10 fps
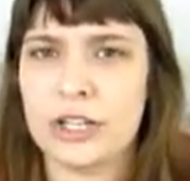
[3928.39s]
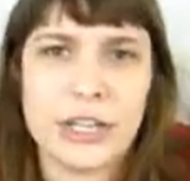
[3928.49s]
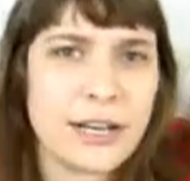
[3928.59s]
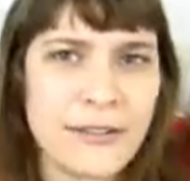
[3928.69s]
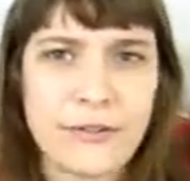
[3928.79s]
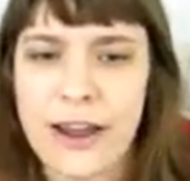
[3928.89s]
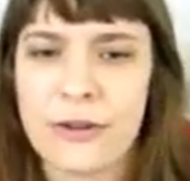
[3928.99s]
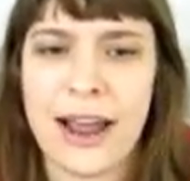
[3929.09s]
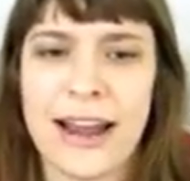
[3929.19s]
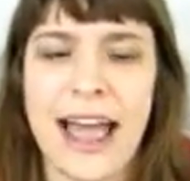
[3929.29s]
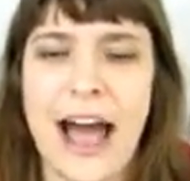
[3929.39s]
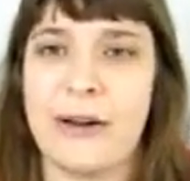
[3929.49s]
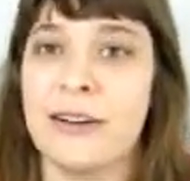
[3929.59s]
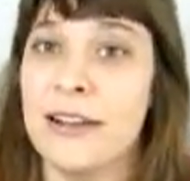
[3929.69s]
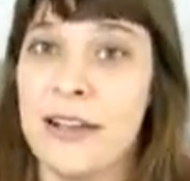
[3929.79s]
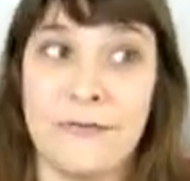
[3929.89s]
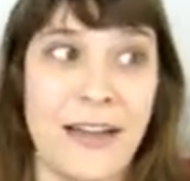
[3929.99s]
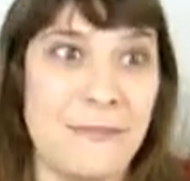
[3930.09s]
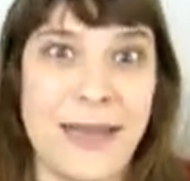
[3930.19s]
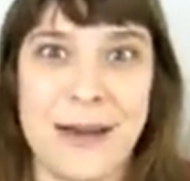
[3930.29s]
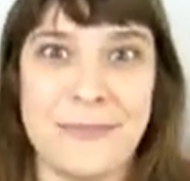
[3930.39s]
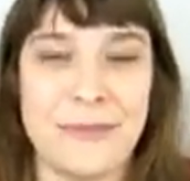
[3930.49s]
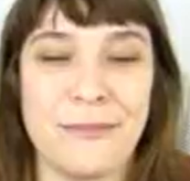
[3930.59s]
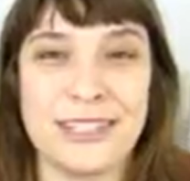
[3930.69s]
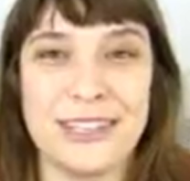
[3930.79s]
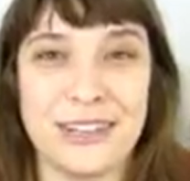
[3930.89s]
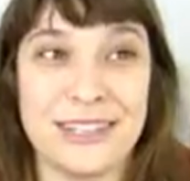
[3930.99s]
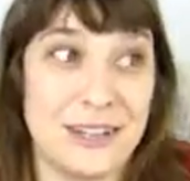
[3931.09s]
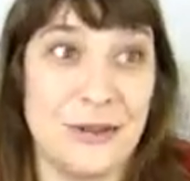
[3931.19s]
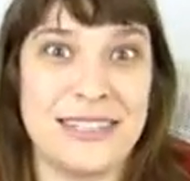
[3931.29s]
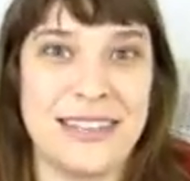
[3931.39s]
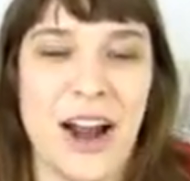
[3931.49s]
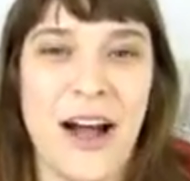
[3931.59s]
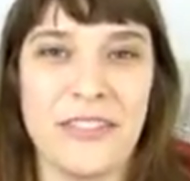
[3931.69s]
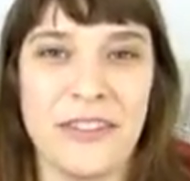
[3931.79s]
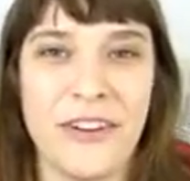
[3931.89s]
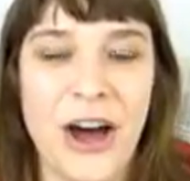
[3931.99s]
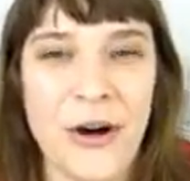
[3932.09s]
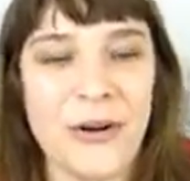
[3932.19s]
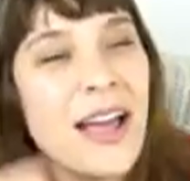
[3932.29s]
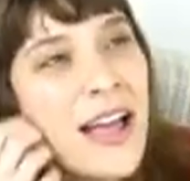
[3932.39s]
She needed a friend right now, and Fen made up some excuse to get off the phone.